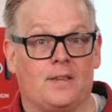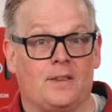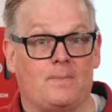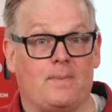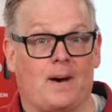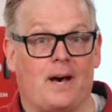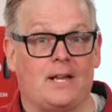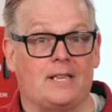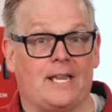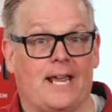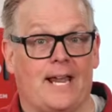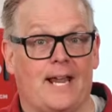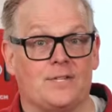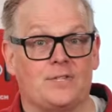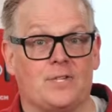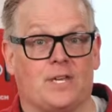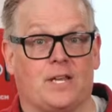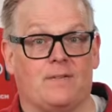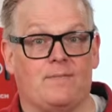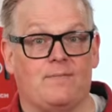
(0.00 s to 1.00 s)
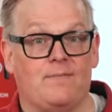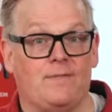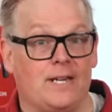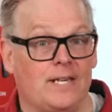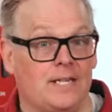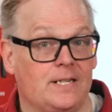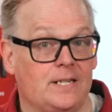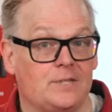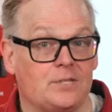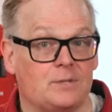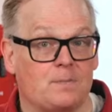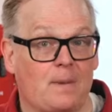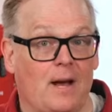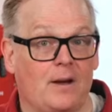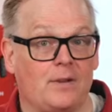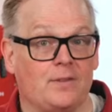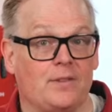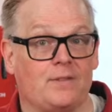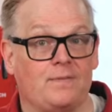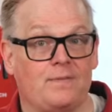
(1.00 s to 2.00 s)
The bottle has a convenient
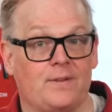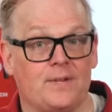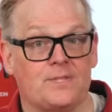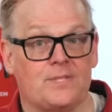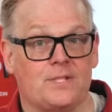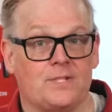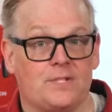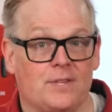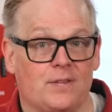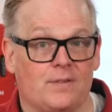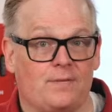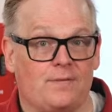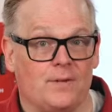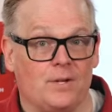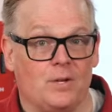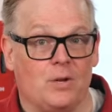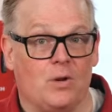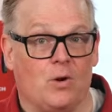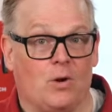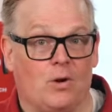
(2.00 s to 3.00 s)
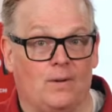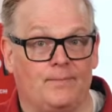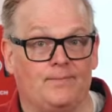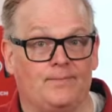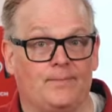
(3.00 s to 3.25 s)
spout that fits into the fill hole.